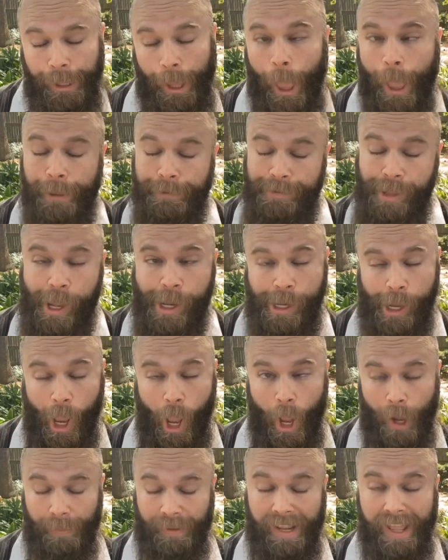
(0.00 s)
cause they
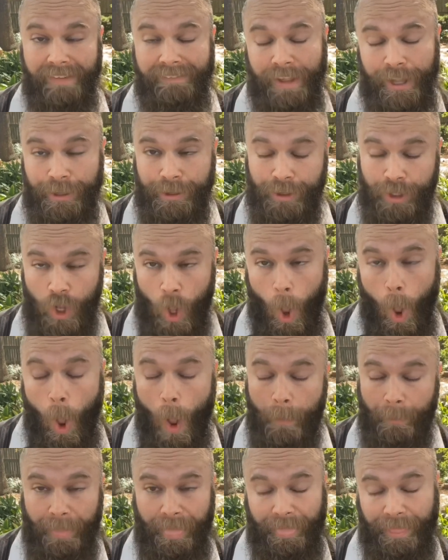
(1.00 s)
don't even
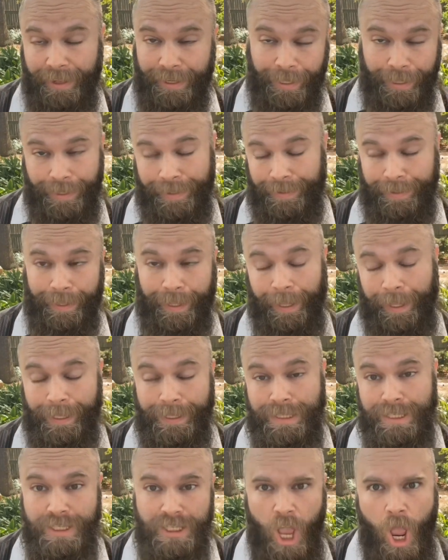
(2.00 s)
stop the
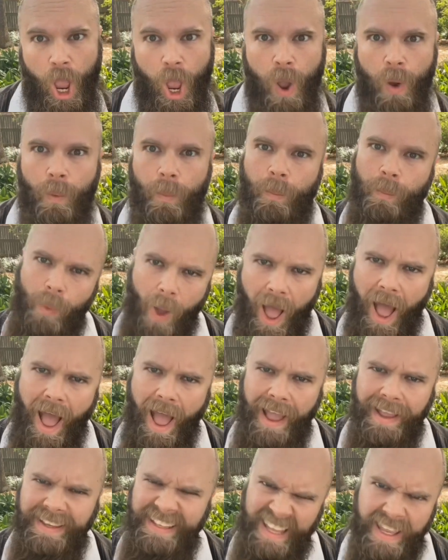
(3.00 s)
disease, so
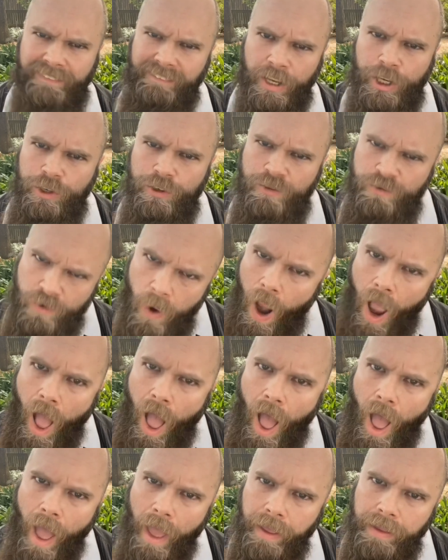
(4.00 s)
why even
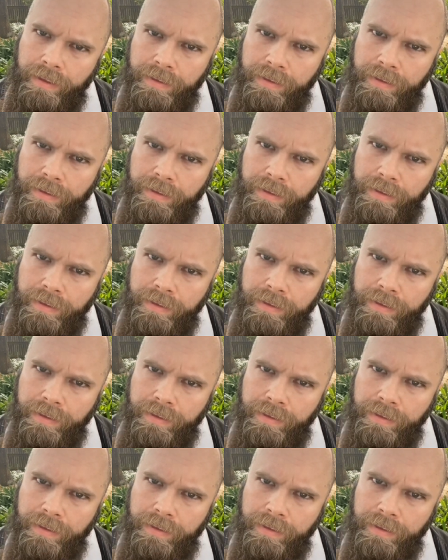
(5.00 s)
try?